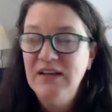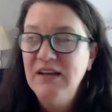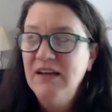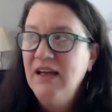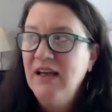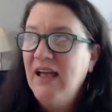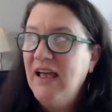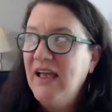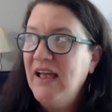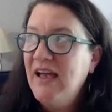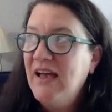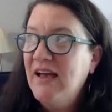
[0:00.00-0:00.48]

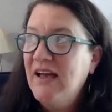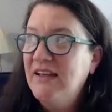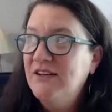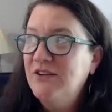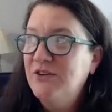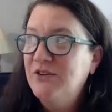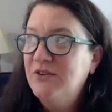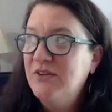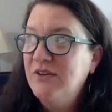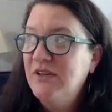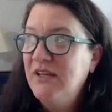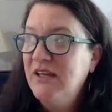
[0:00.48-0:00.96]

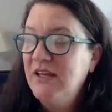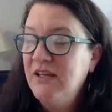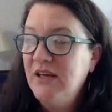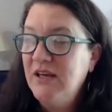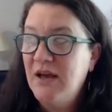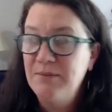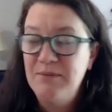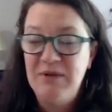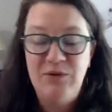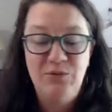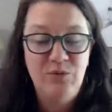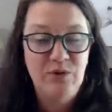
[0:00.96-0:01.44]
and he, I
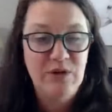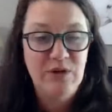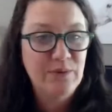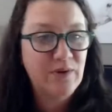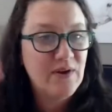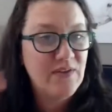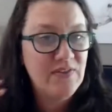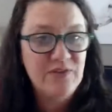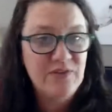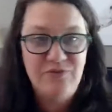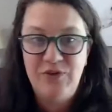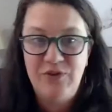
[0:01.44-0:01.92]
mean, we were
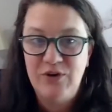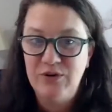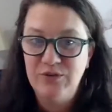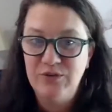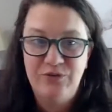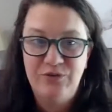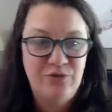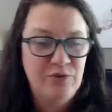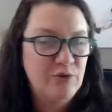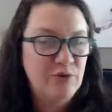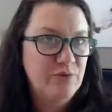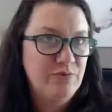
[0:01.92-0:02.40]
on the phone
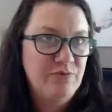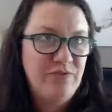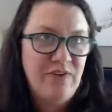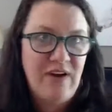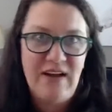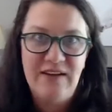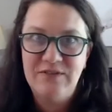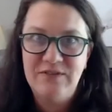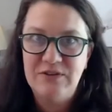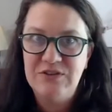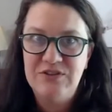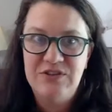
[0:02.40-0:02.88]
for
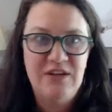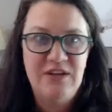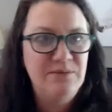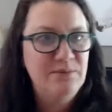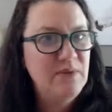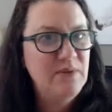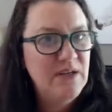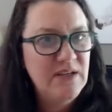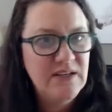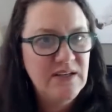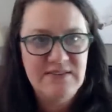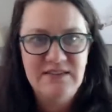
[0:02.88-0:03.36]
five or 10
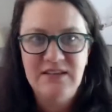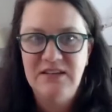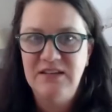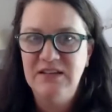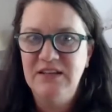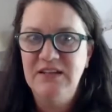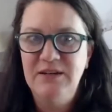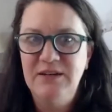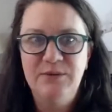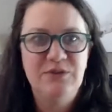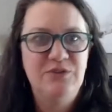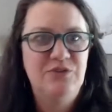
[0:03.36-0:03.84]
minutes and
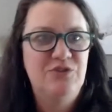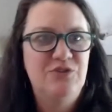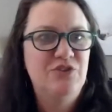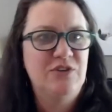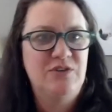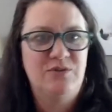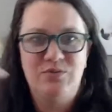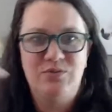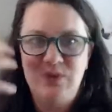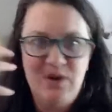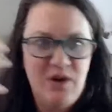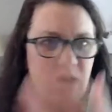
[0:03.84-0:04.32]
he was
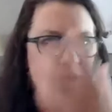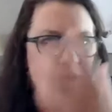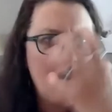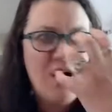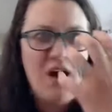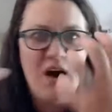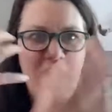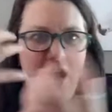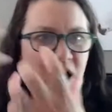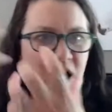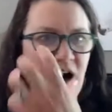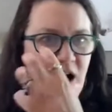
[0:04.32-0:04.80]
just
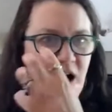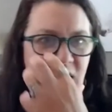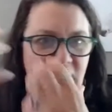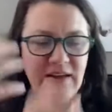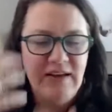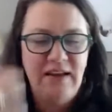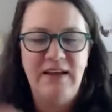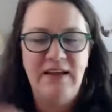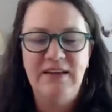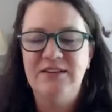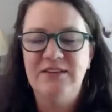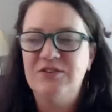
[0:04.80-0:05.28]
raw. And
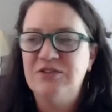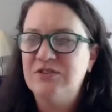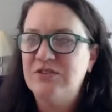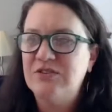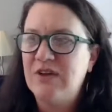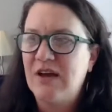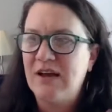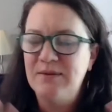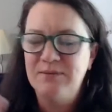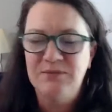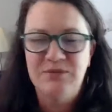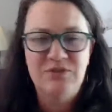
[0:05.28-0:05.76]
I just,
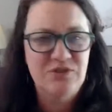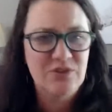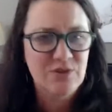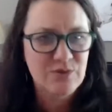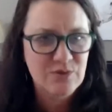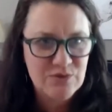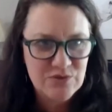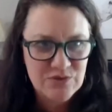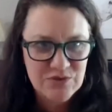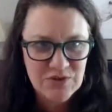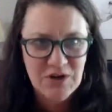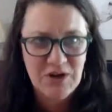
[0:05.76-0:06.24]
I'm so
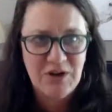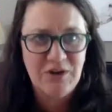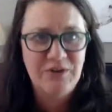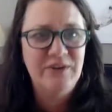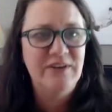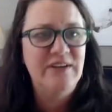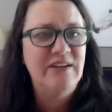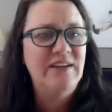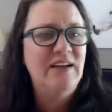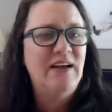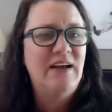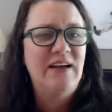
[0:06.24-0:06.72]

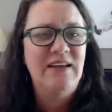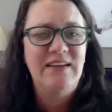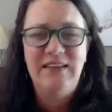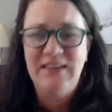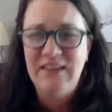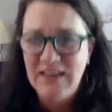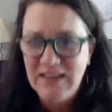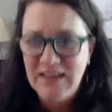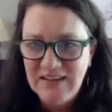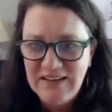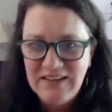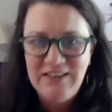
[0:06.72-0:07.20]
sorry. I
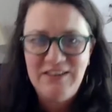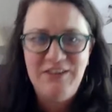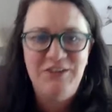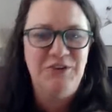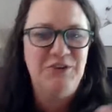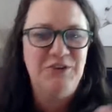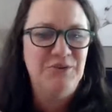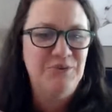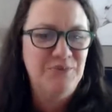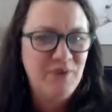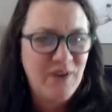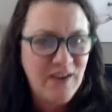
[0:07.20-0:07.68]
get it.
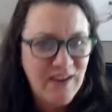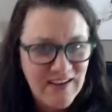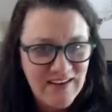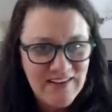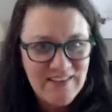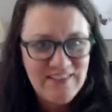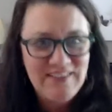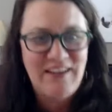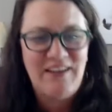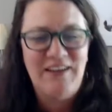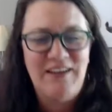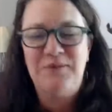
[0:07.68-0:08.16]
You're right.
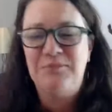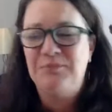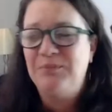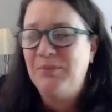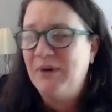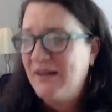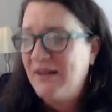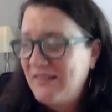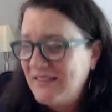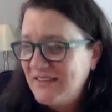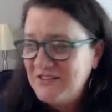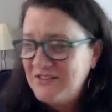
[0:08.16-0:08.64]
I
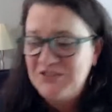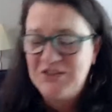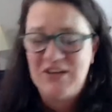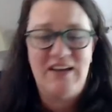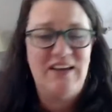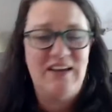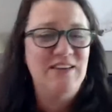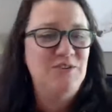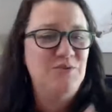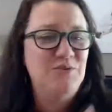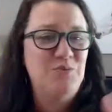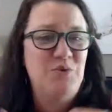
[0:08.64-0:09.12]

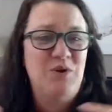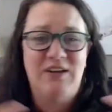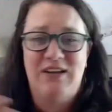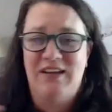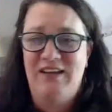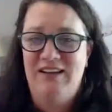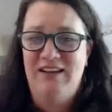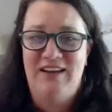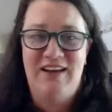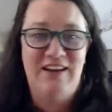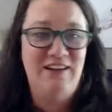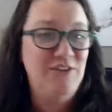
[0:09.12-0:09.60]
apologize. What
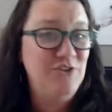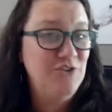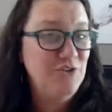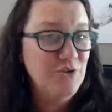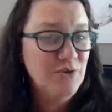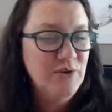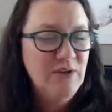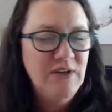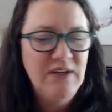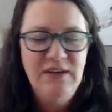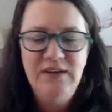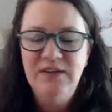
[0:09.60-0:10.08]
can I do?
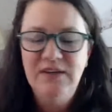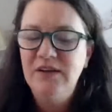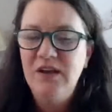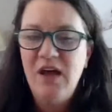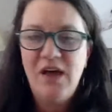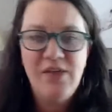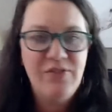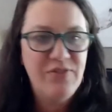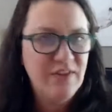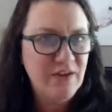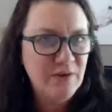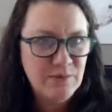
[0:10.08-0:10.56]

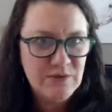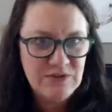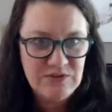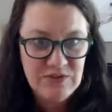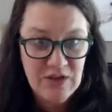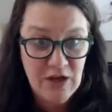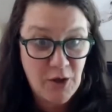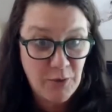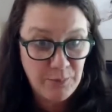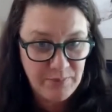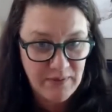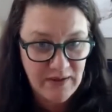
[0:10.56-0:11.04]
Nothing was
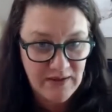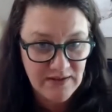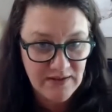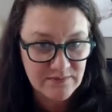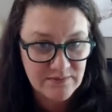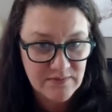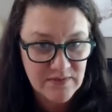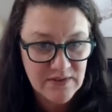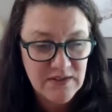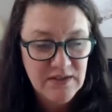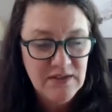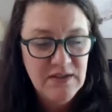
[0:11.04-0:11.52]
helping.
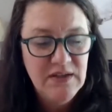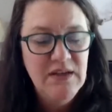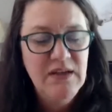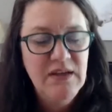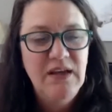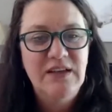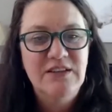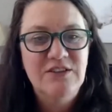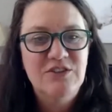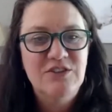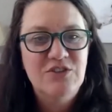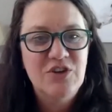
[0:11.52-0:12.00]

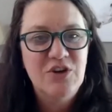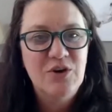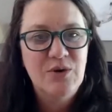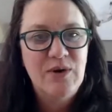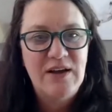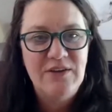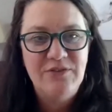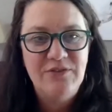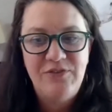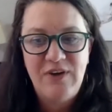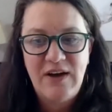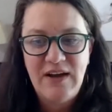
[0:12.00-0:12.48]
And so
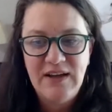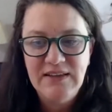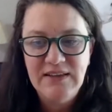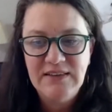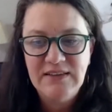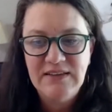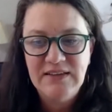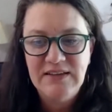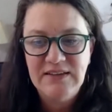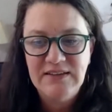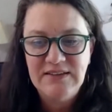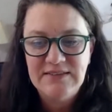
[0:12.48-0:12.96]
I finally